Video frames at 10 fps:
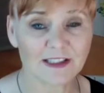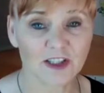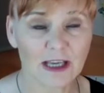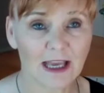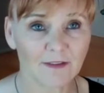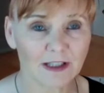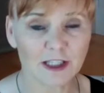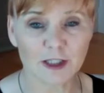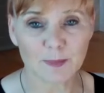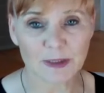So having
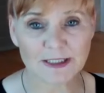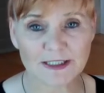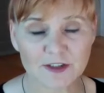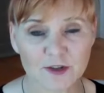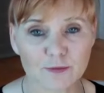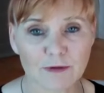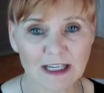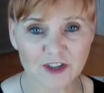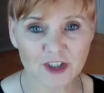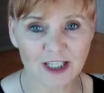the ability to
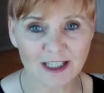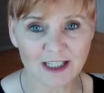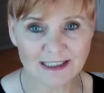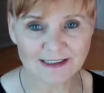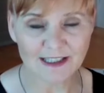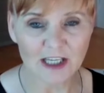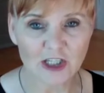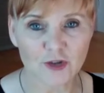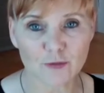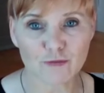rationalize,
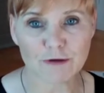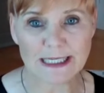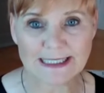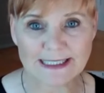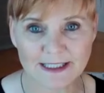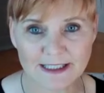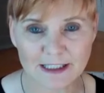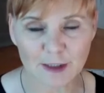to reason